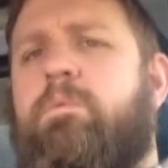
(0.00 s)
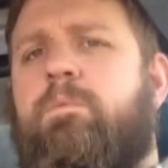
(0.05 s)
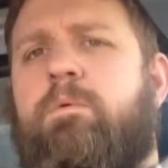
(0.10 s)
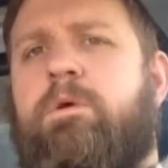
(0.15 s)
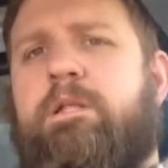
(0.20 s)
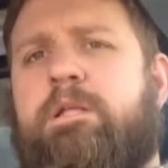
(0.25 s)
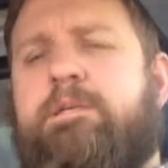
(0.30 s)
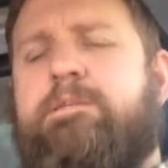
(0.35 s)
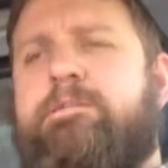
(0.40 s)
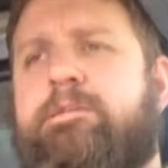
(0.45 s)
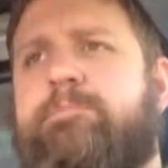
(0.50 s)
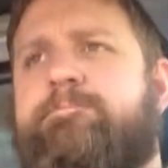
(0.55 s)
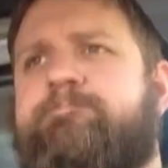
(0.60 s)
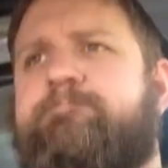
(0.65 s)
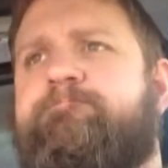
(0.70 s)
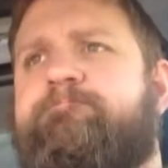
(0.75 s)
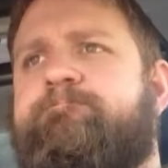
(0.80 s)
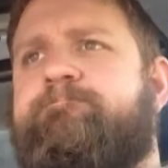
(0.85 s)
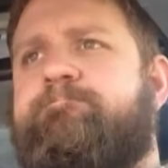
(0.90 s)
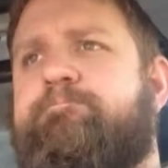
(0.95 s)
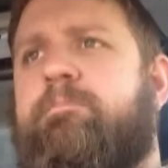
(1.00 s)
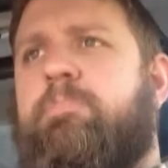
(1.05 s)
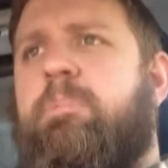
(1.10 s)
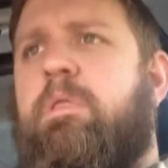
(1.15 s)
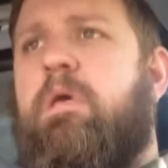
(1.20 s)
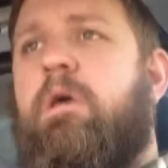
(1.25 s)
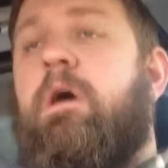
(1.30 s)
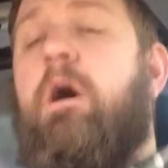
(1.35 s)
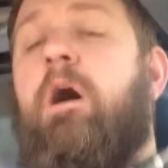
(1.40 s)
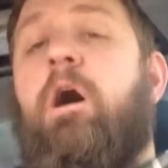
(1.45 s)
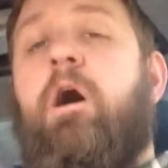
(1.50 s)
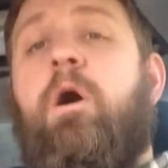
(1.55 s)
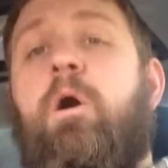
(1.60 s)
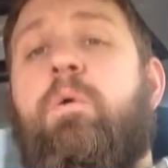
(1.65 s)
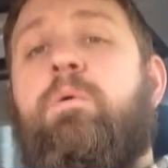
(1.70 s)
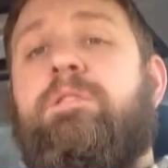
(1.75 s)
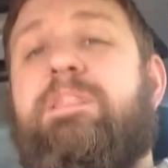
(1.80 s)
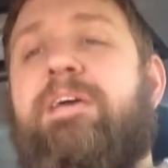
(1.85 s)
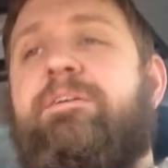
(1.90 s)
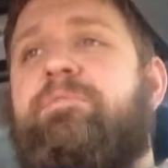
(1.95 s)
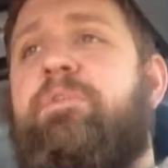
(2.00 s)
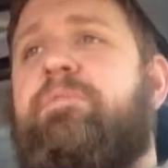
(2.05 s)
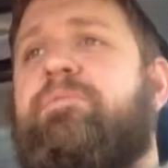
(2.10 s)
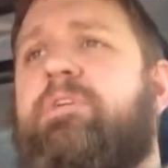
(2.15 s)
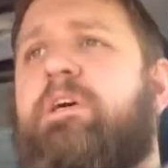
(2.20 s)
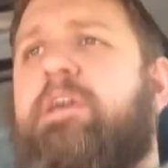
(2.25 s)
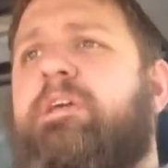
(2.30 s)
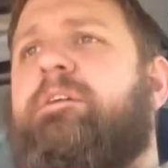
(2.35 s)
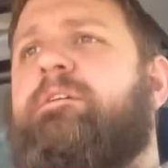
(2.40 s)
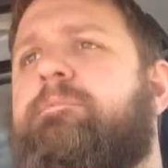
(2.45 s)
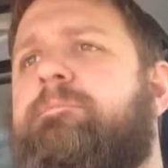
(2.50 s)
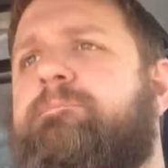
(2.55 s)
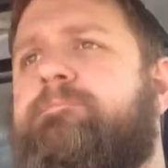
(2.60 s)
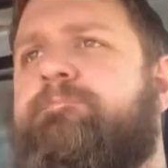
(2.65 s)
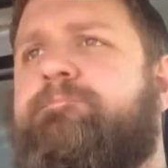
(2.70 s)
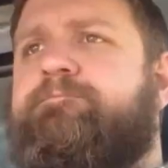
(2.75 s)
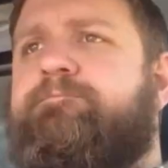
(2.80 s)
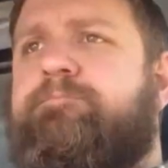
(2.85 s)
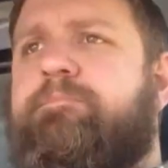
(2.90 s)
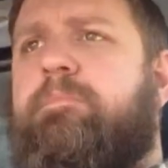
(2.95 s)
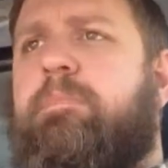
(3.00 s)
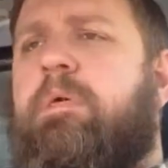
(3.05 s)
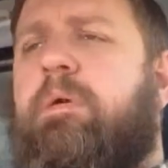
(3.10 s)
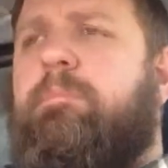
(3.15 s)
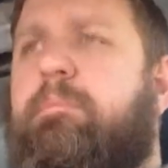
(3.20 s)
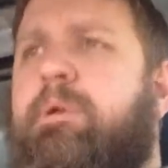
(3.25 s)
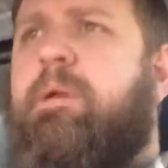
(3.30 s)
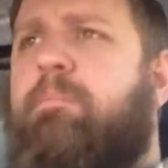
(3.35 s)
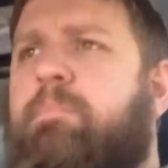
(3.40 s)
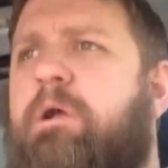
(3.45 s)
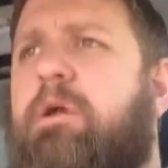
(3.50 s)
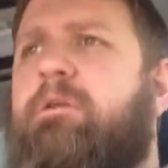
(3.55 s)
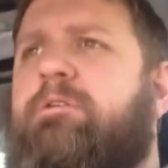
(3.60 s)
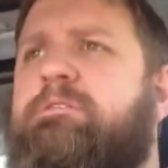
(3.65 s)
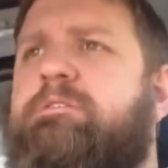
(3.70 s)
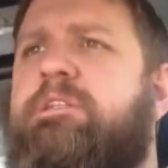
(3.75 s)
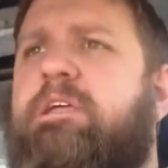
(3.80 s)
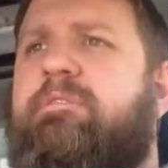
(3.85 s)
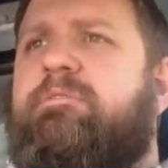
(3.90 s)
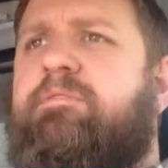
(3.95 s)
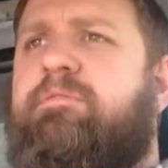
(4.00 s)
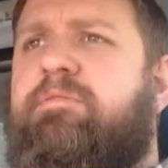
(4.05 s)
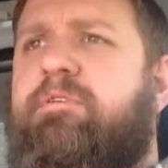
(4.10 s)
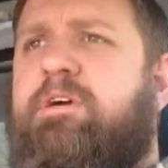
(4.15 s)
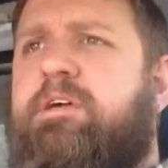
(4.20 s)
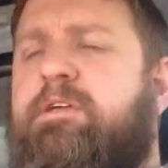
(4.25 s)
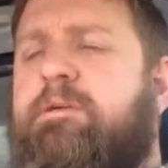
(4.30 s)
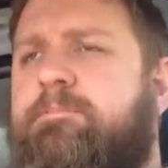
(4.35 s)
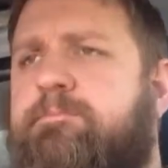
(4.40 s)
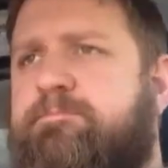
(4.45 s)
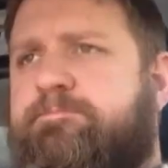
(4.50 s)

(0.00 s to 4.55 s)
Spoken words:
what is it? Oh, Navy Flake. Macbarren's Navy Flake.